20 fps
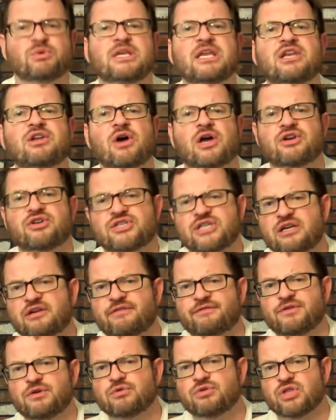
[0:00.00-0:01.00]
we need to understand
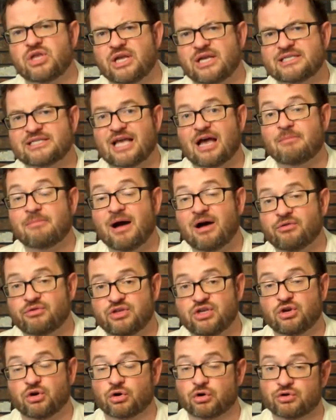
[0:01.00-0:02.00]
a few things
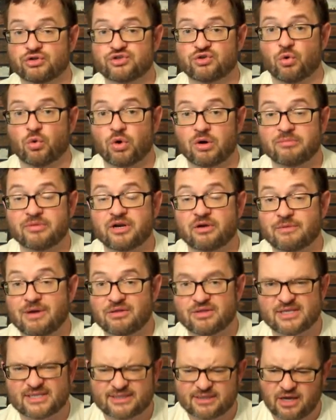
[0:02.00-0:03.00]
about the Earth's orbit
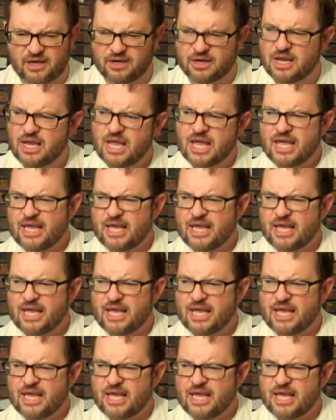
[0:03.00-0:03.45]
around the Sun